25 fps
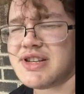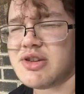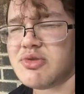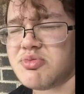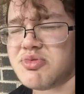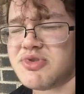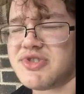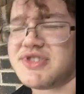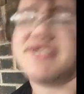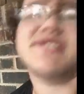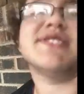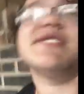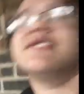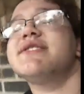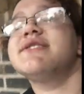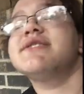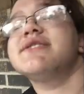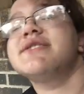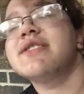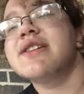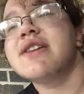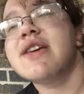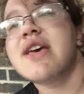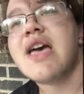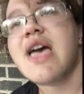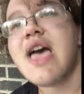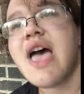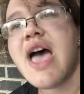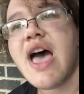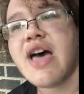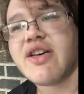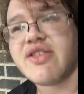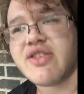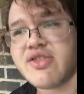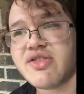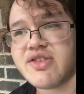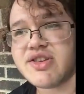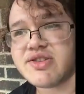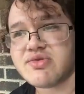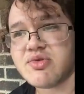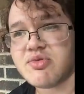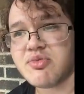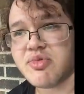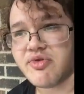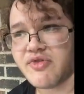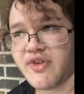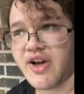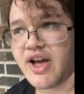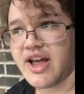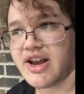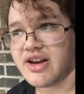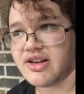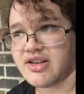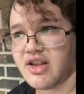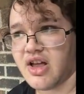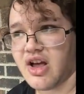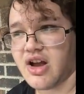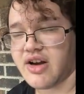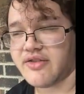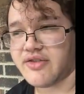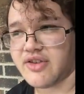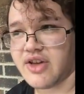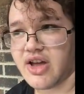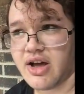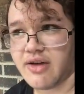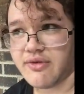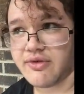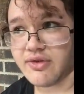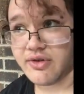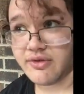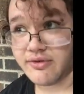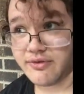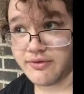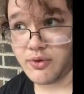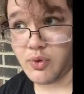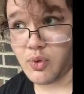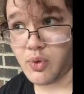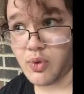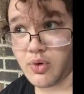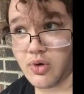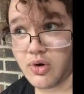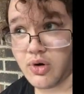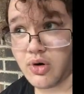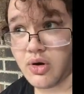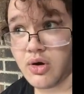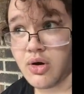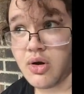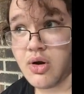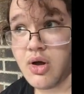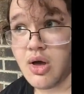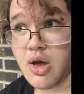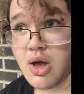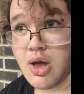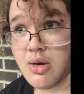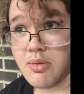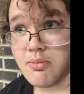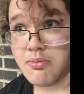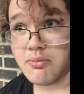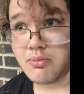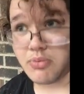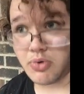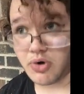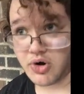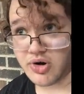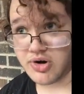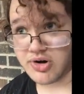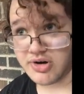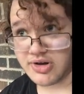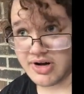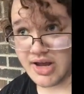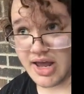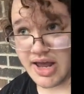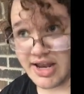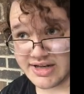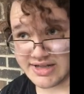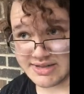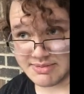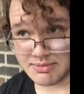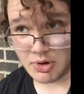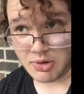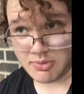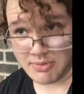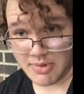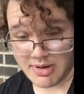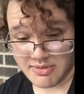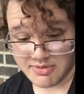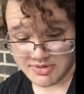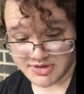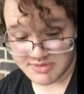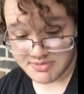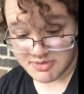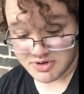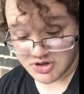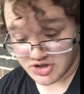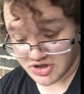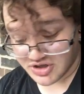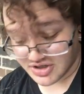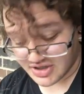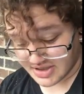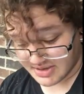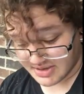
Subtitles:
persist, and then this will provide a lot of cover for bird and small mammal species,